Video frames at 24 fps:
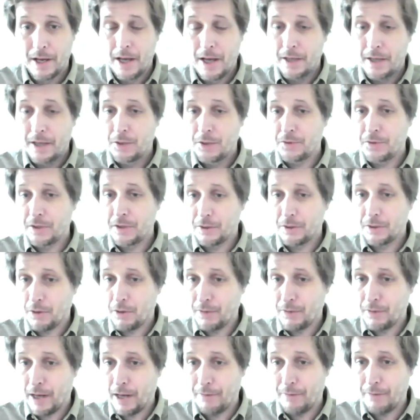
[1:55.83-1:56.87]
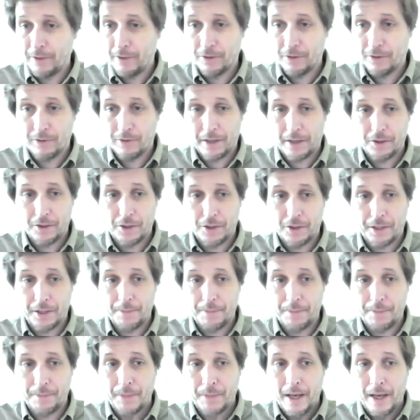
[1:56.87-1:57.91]
using a novel IB
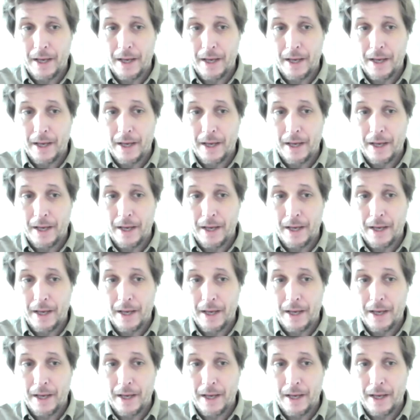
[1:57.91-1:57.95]
strategy